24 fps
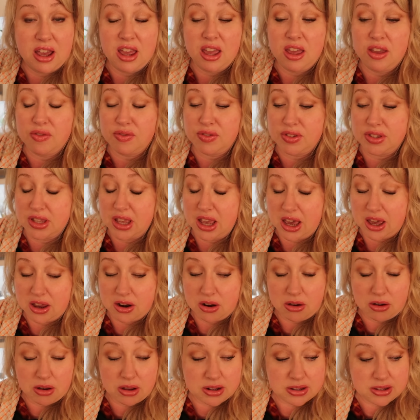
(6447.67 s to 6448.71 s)
I have
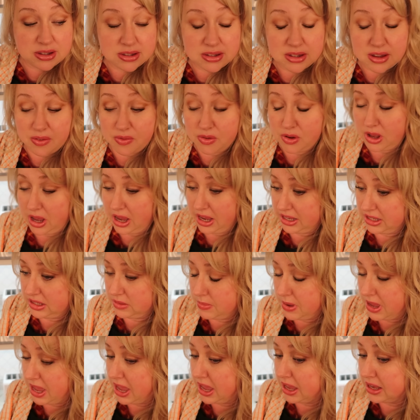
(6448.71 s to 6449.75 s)
sat on several
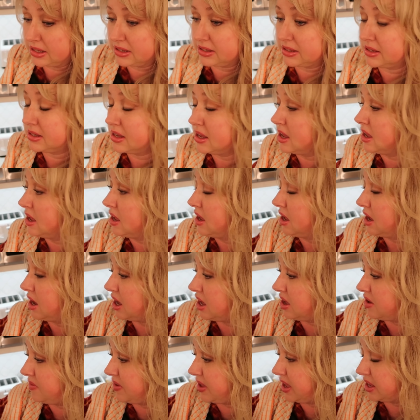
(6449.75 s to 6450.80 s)
ice packs.
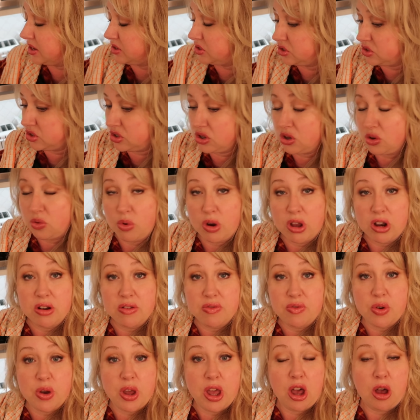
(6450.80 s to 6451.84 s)
I have had two
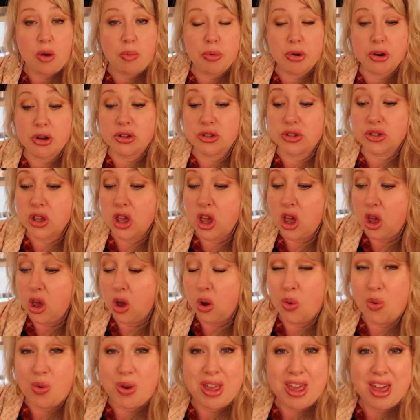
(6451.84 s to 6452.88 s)
wonderful helpers.
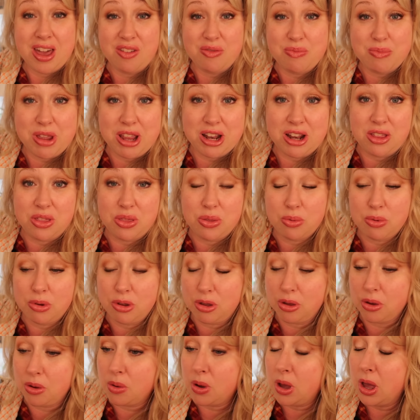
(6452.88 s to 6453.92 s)
We have made it
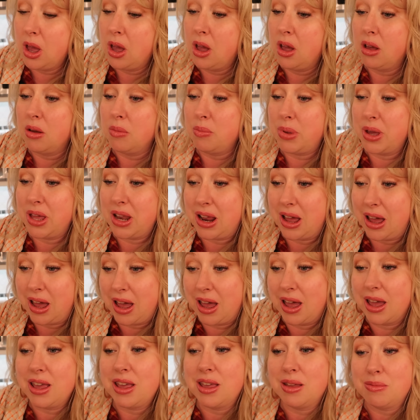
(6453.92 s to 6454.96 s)
through, but
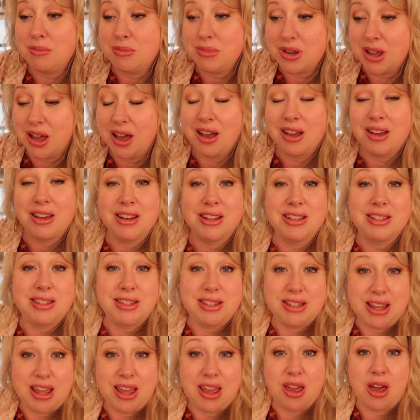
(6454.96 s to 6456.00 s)
I am not gonna
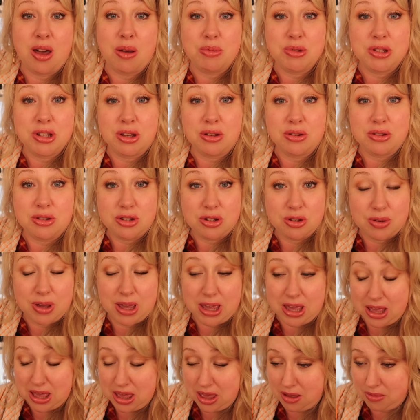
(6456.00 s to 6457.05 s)
stay up till 2
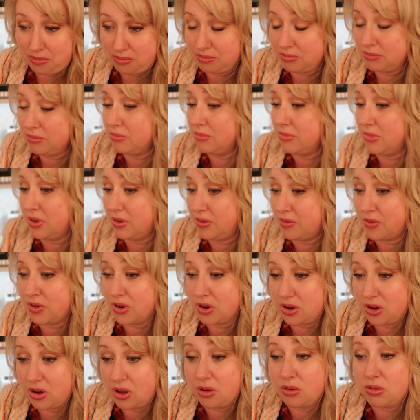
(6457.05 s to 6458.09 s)
a.m.
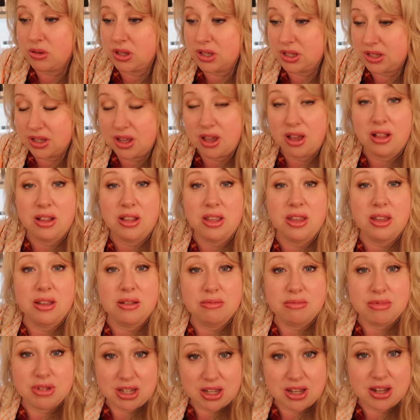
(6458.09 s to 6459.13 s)
for no lasagna
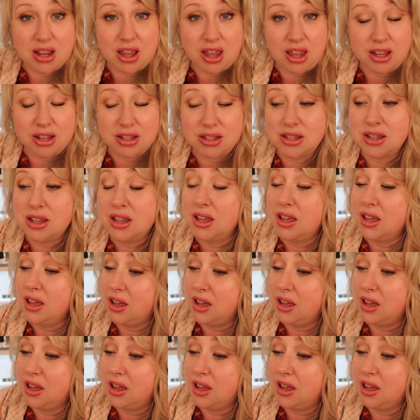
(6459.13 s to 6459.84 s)
tonight.